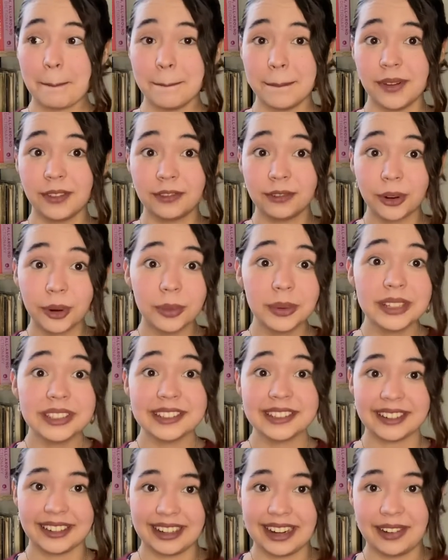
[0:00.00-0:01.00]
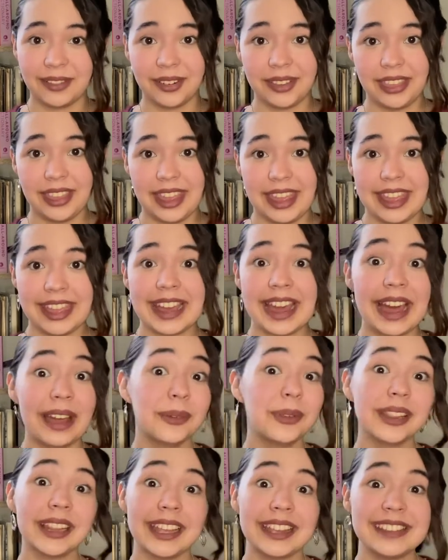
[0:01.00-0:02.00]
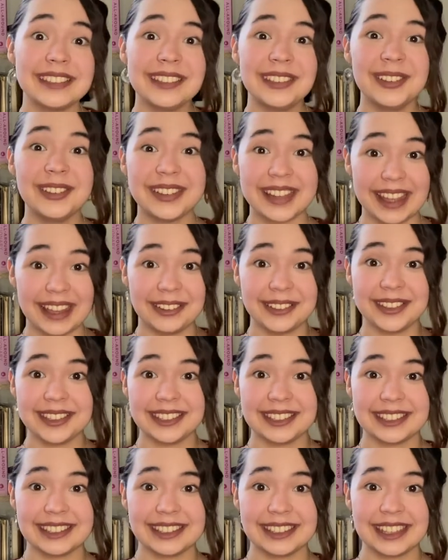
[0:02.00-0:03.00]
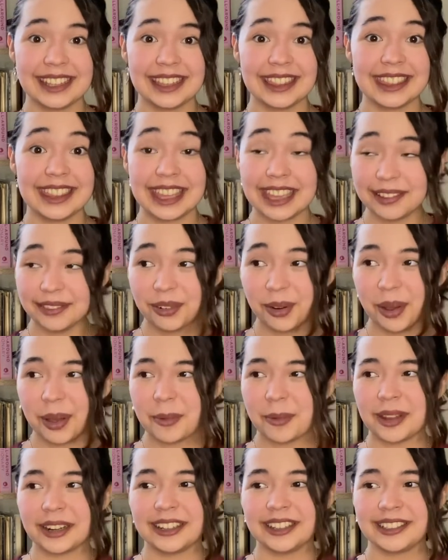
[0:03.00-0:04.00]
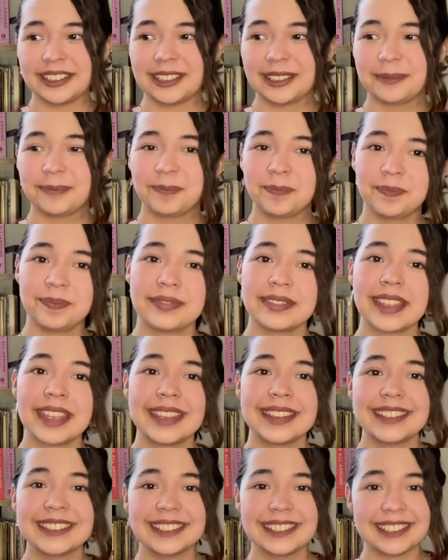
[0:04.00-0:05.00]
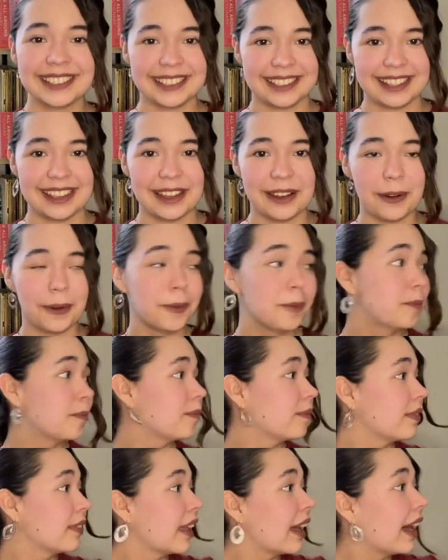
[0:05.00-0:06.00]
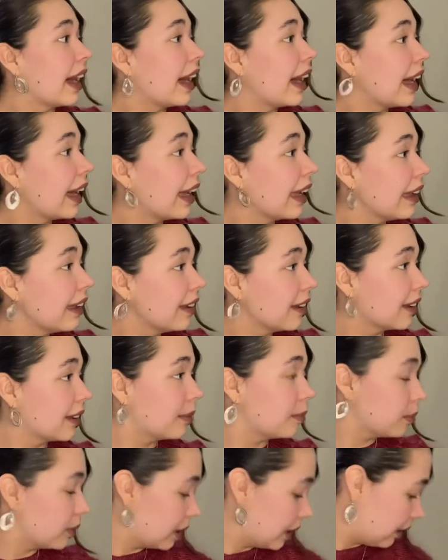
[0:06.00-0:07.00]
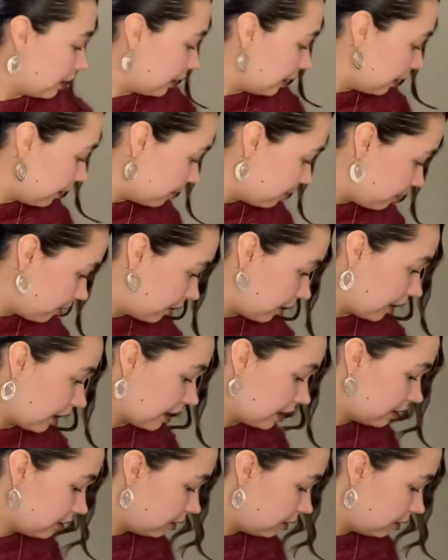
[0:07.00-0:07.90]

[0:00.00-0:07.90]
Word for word: before we start everything, I would like to announce the giveaway winners. So I completely forgot to